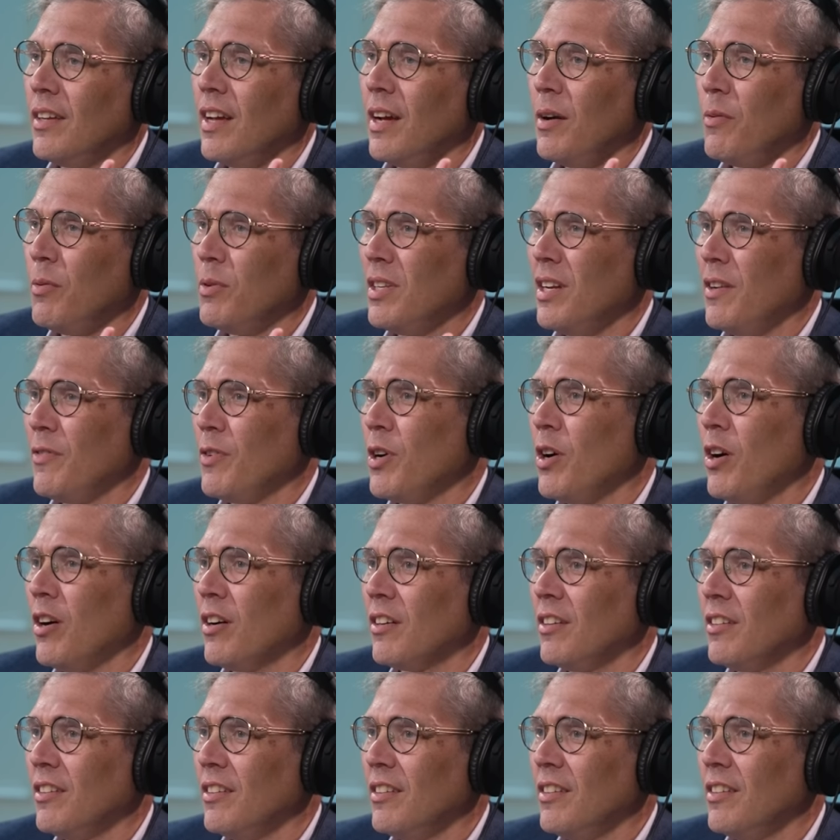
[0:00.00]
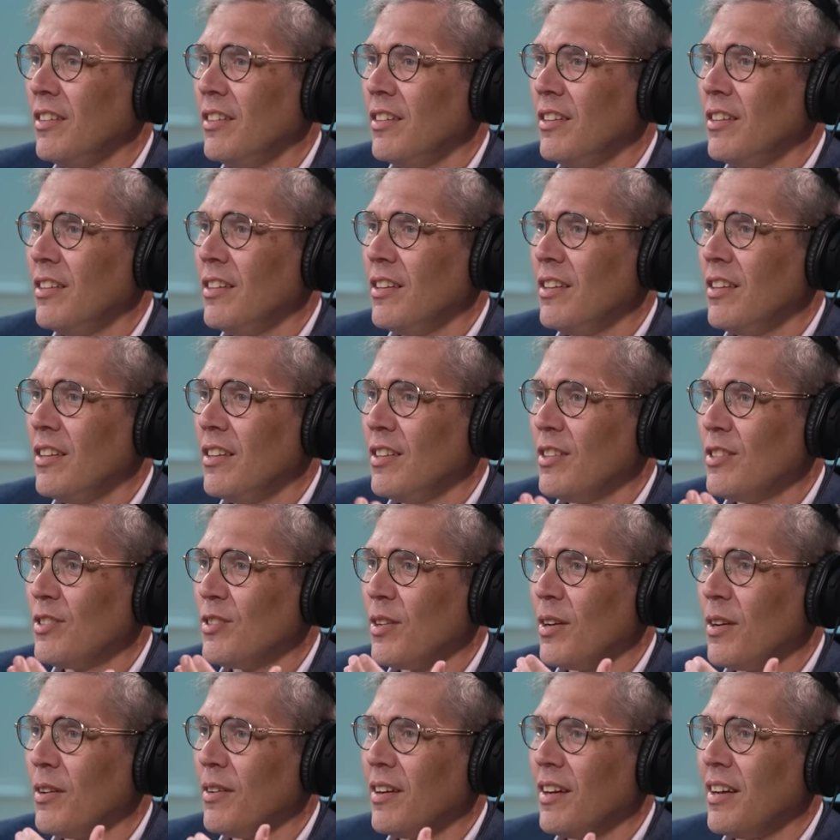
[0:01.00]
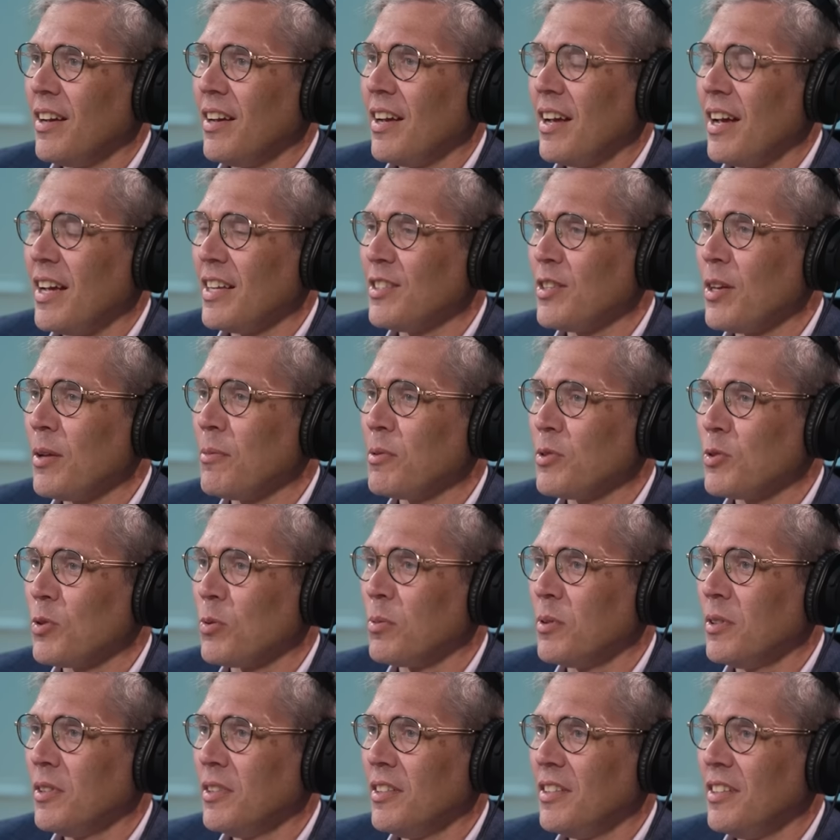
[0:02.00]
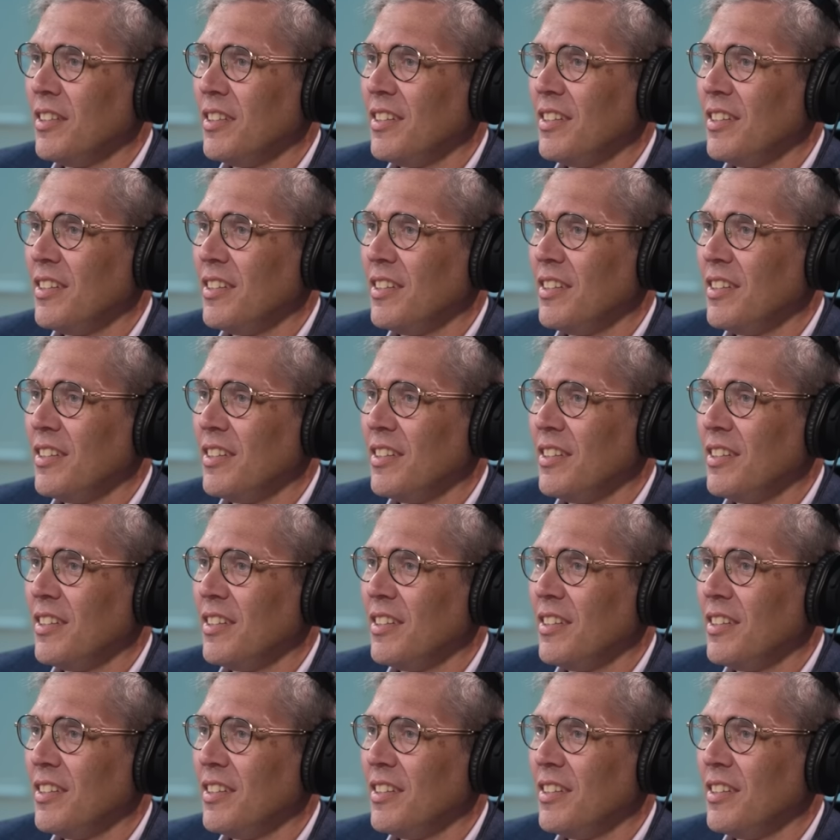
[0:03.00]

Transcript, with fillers: I wanted to have a car. So I, I signed his Uber.